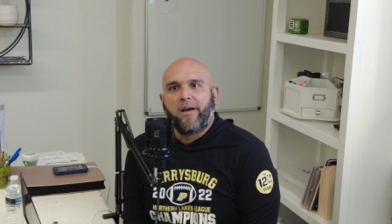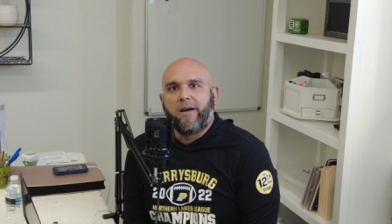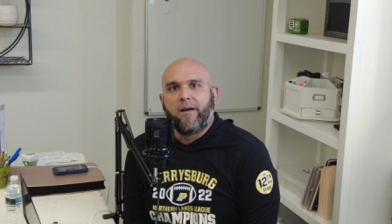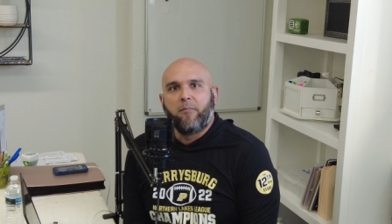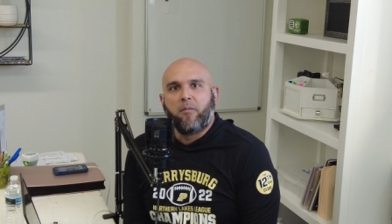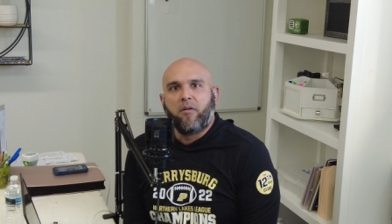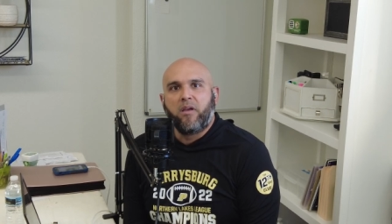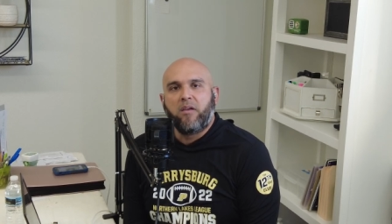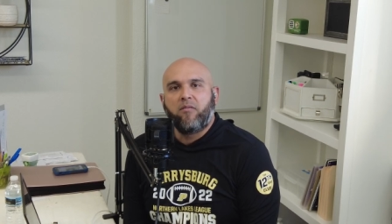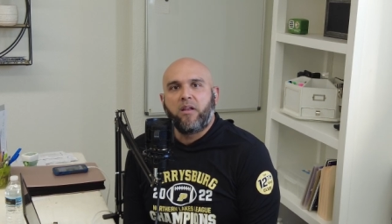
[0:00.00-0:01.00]
Um,
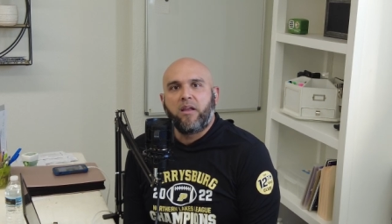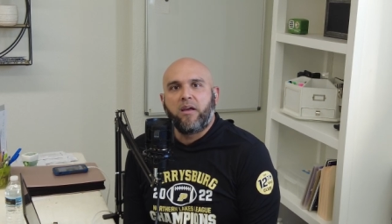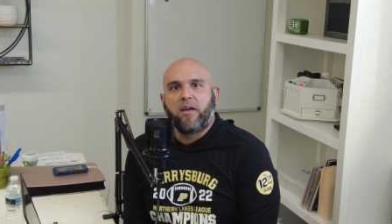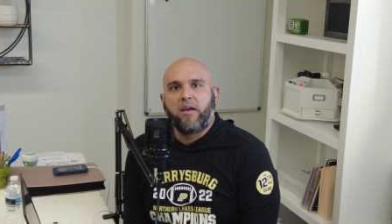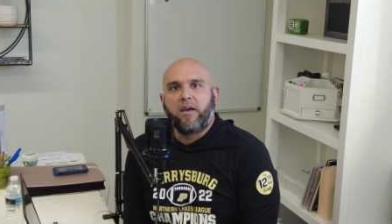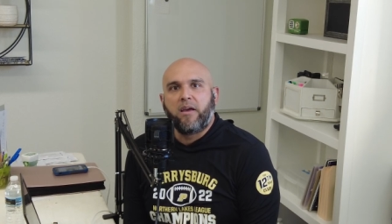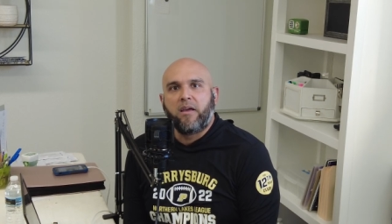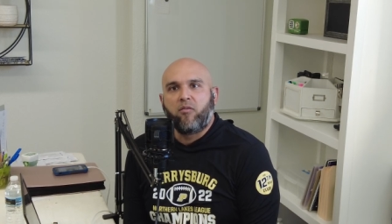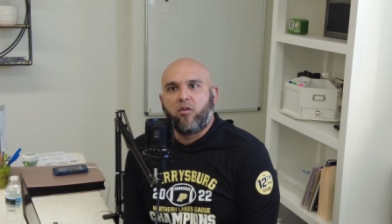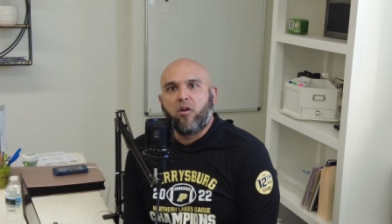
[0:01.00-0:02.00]
even uh, uh,
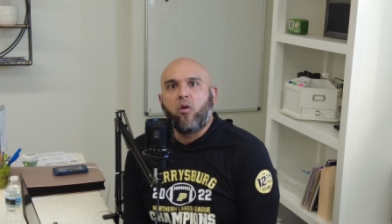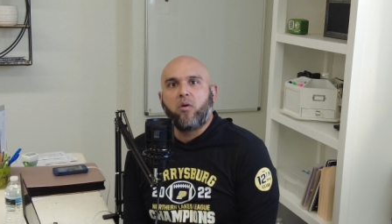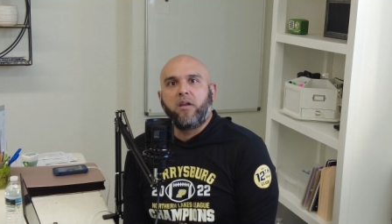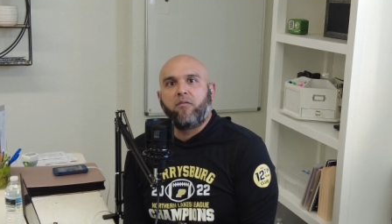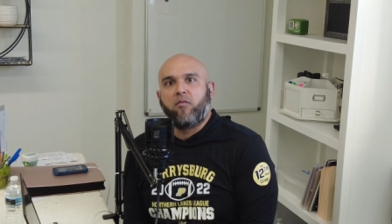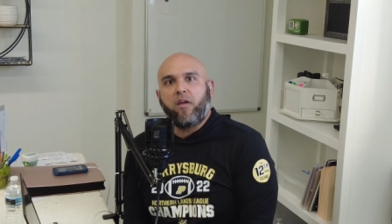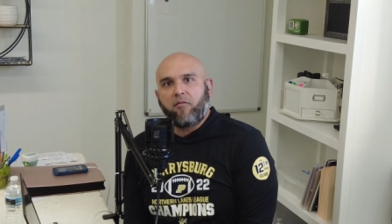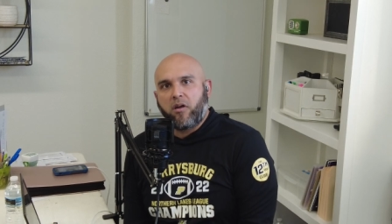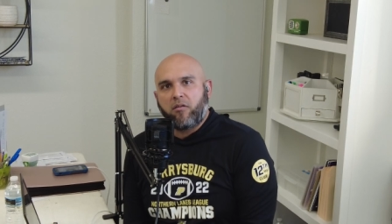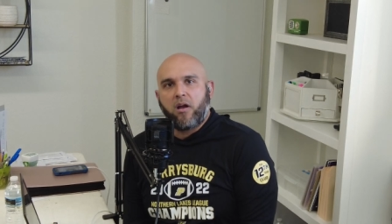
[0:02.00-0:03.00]
if you don't know what, if you've never
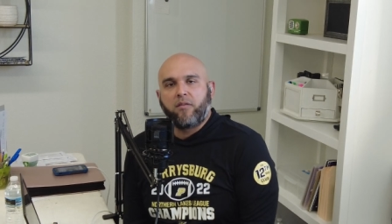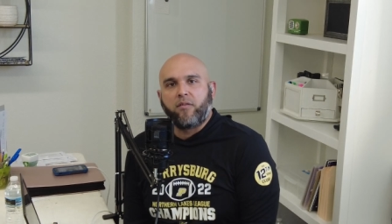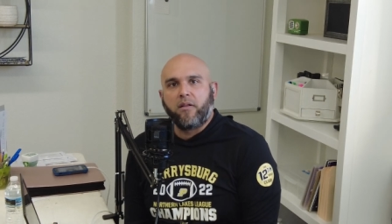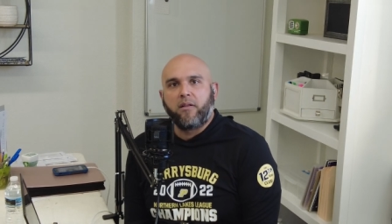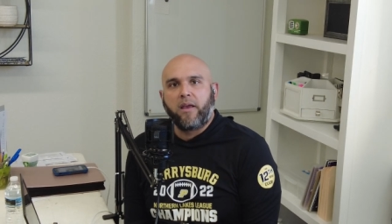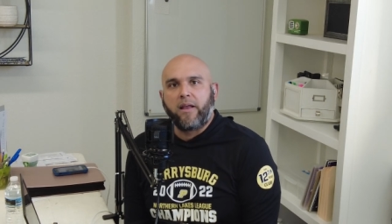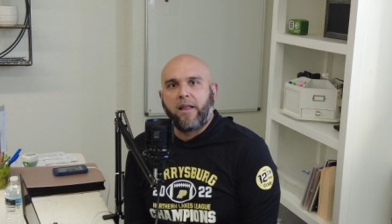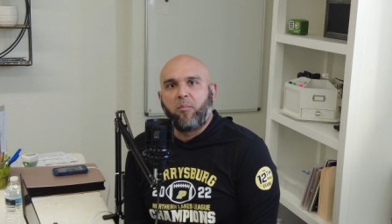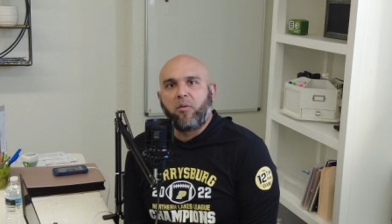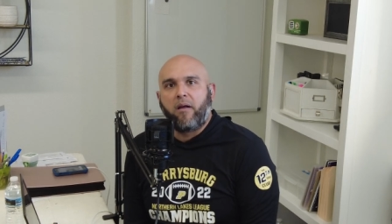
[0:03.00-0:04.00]
done CrossFit, they can
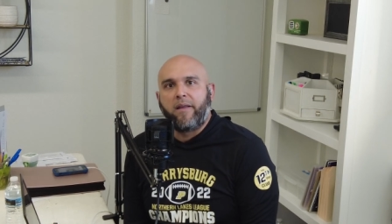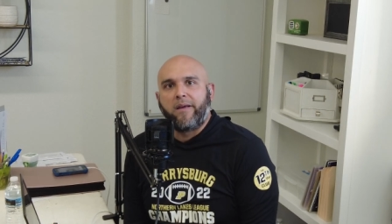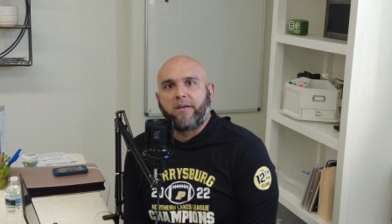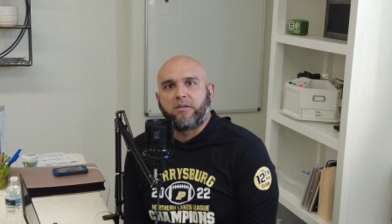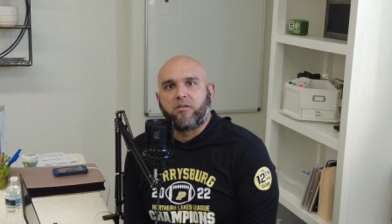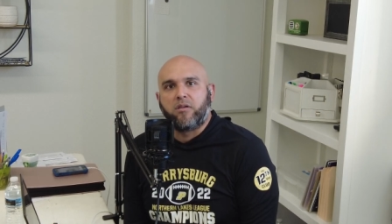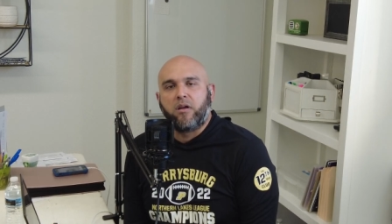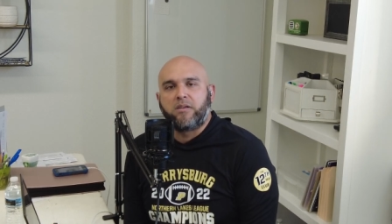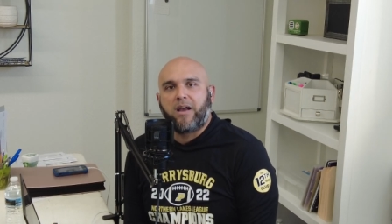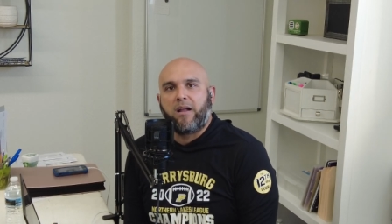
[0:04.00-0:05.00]
help you out here. So
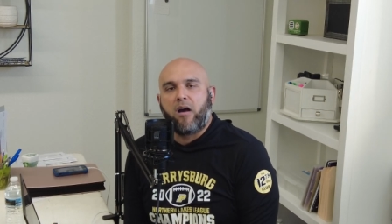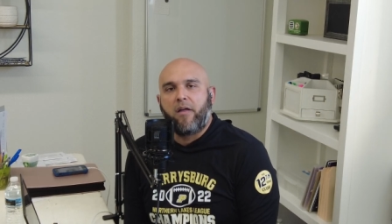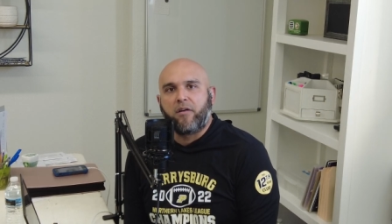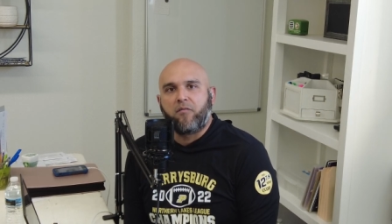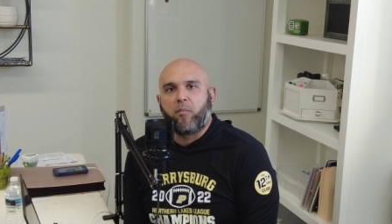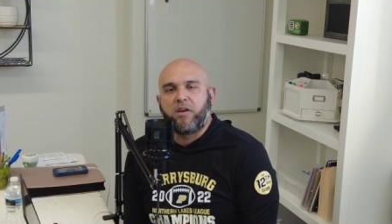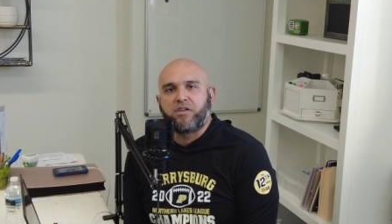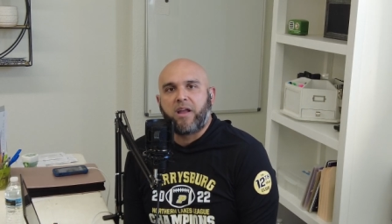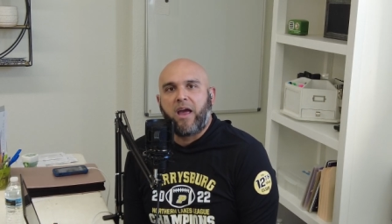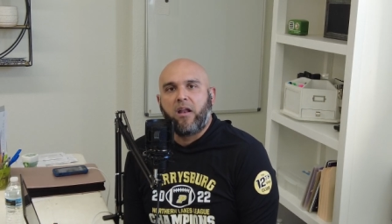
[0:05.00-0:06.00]
check out all their
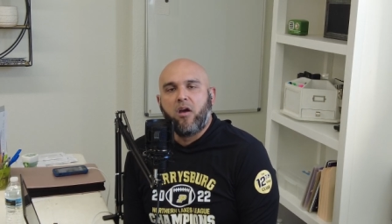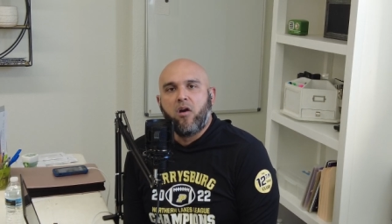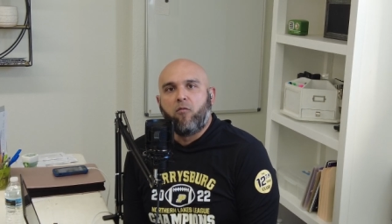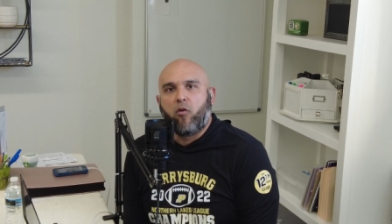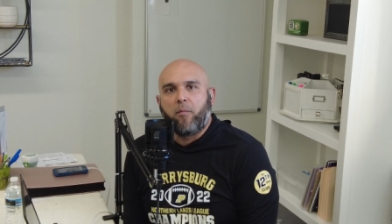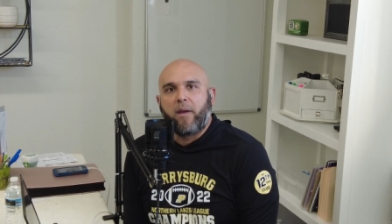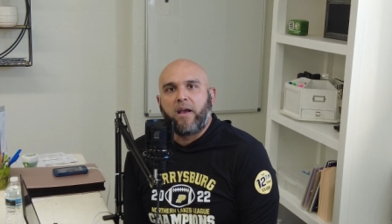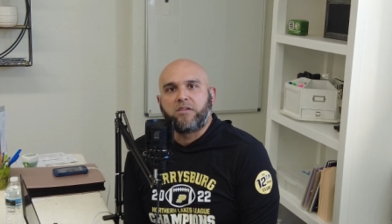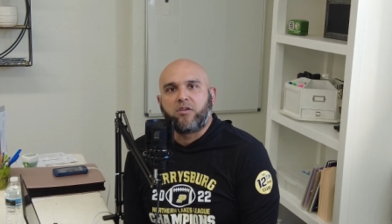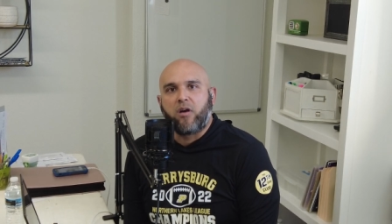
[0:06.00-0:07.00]
information at fort
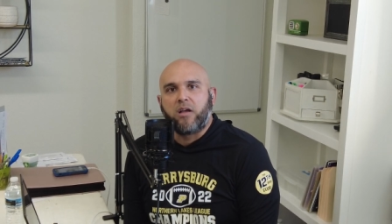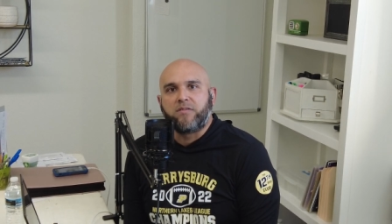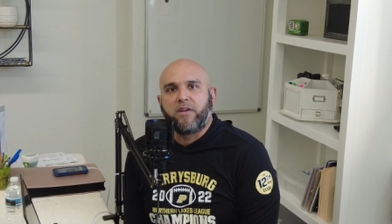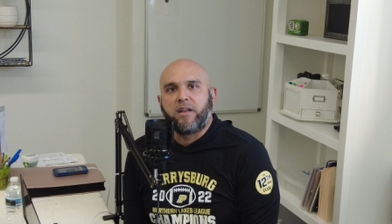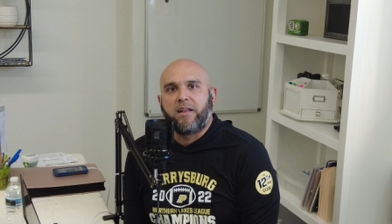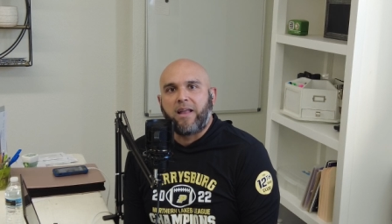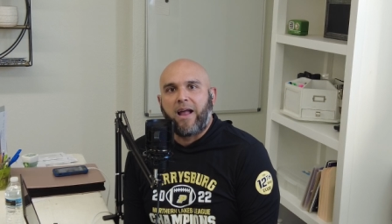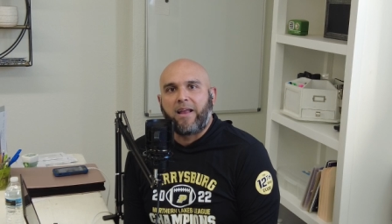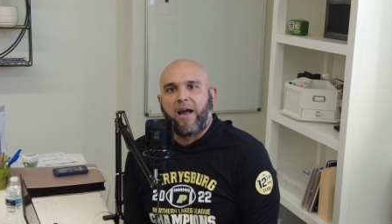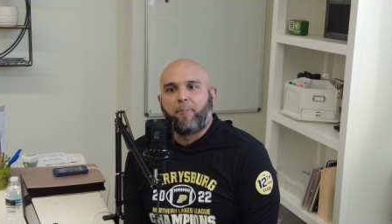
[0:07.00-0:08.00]
mags crossfit
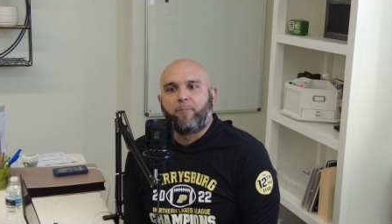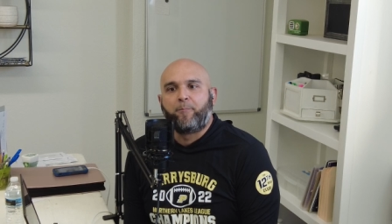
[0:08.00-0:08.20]
dot com.